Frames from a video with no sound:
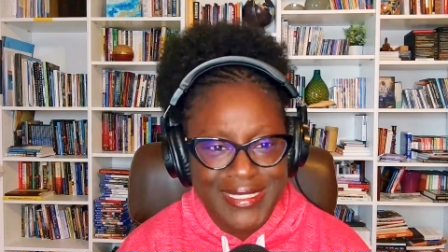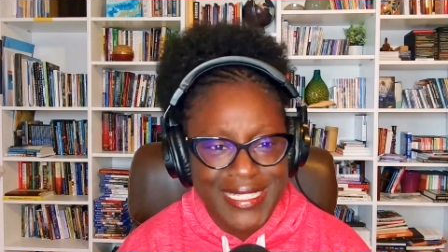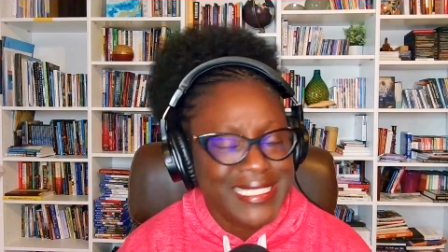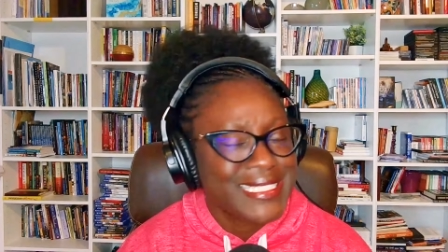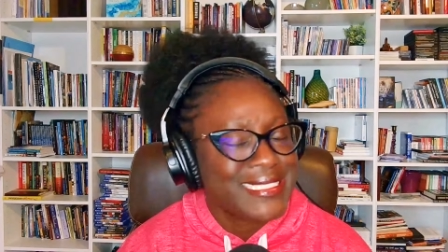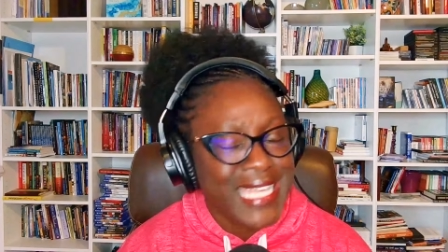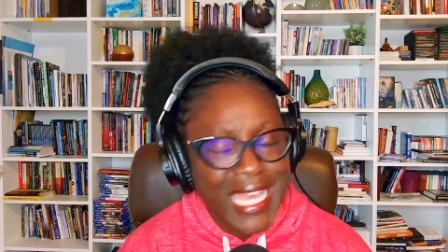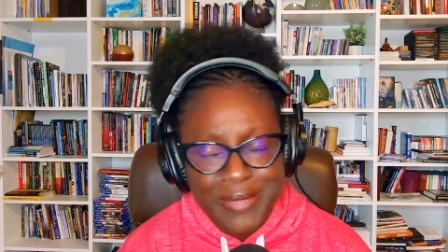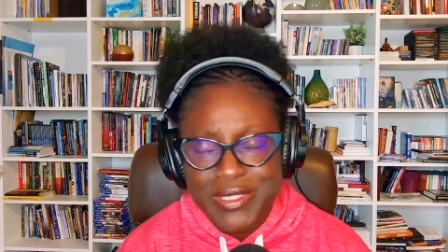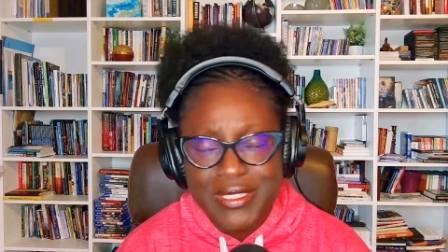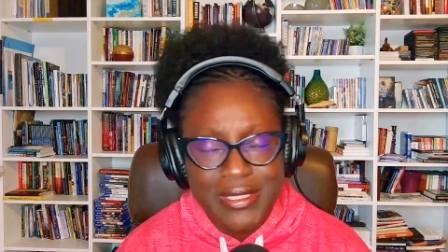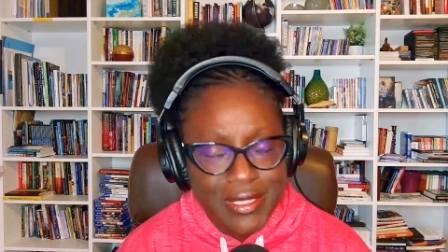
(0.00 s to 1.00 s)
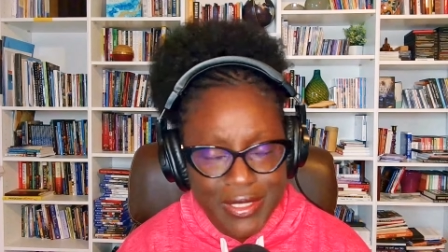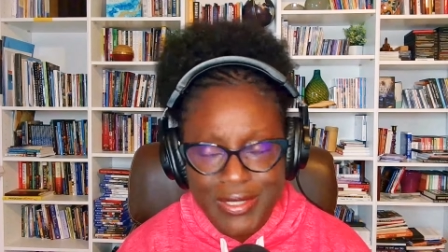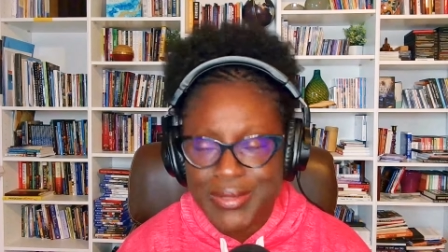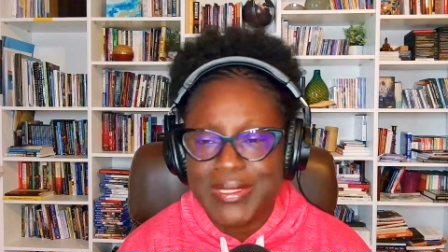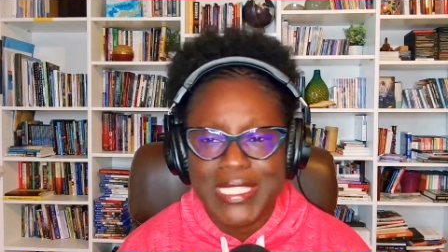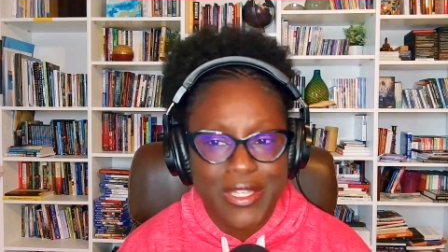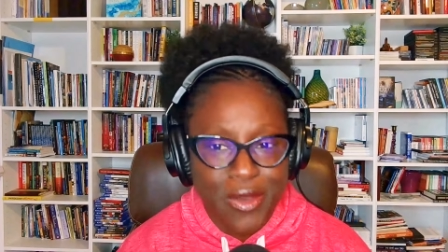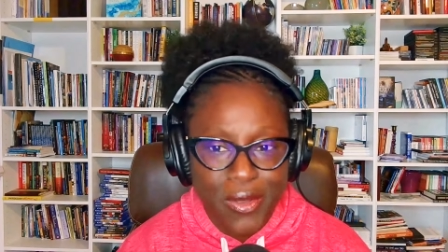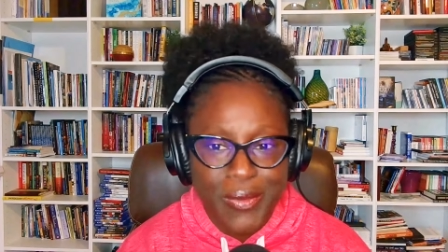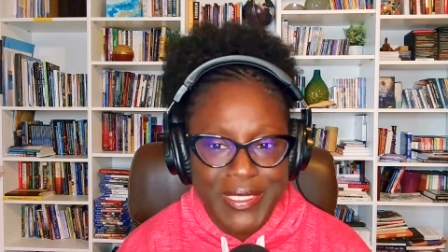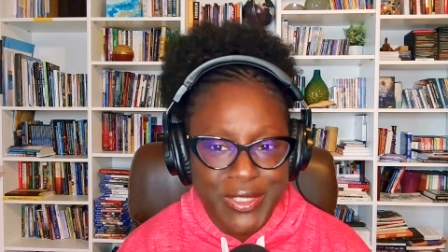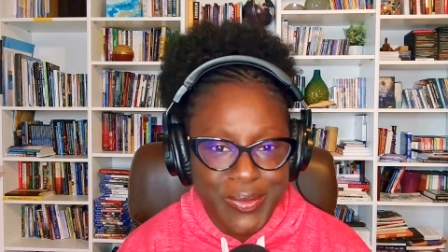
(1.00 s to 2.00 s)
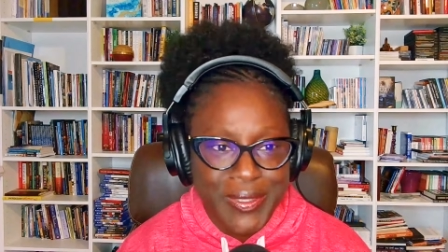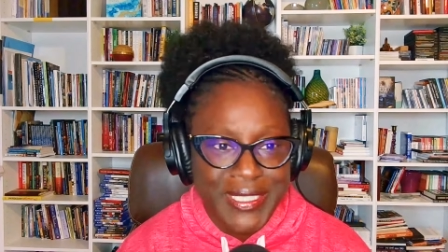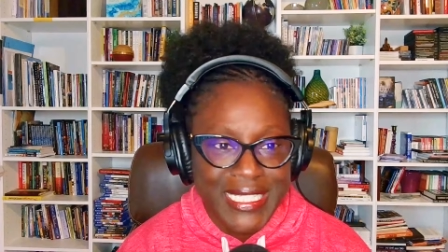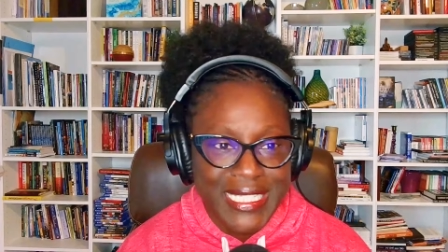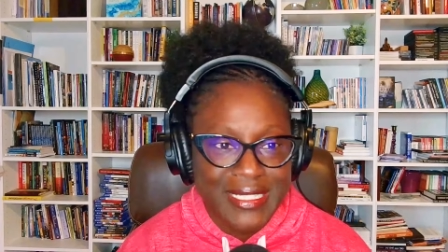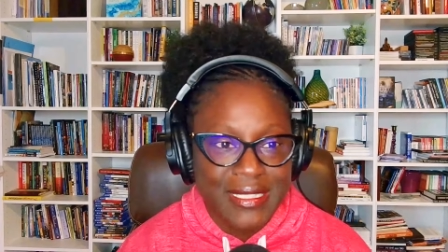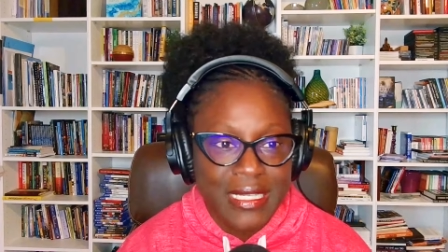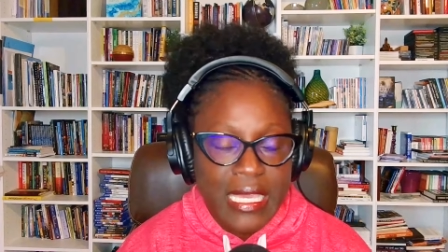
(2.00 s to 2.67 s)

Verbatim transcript: Like, it's absolutely always working.